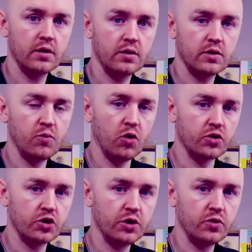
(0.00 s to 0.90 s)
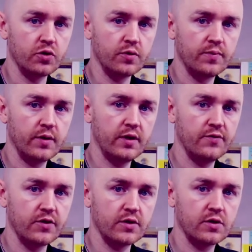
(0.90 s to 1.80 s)
small children,
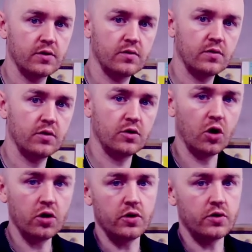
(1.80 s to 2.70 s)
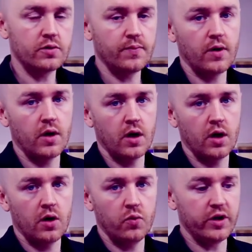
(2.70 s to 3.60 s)
infants, toddlers,
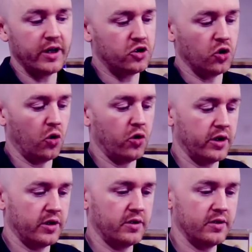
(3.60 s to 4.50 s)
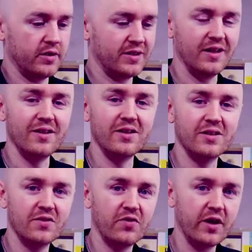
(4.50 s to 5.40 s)
we get joy in the
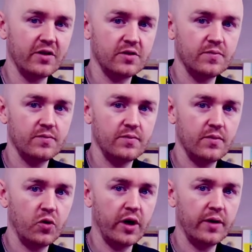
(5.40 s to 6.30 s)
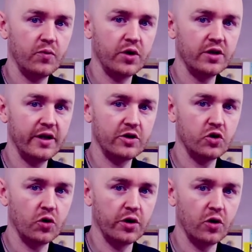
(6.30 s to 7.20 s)
silliest of things. Okay, we can take
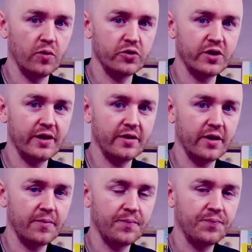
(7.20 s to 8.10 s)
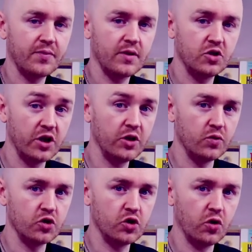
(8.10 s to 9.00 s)
joy in almost anything.
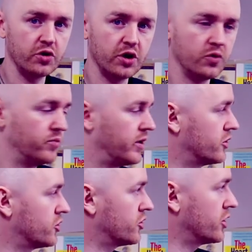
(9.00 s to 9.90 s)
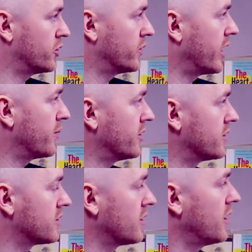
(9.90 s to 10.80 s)
Genuine joy, genuine pleasure, genuine happiness.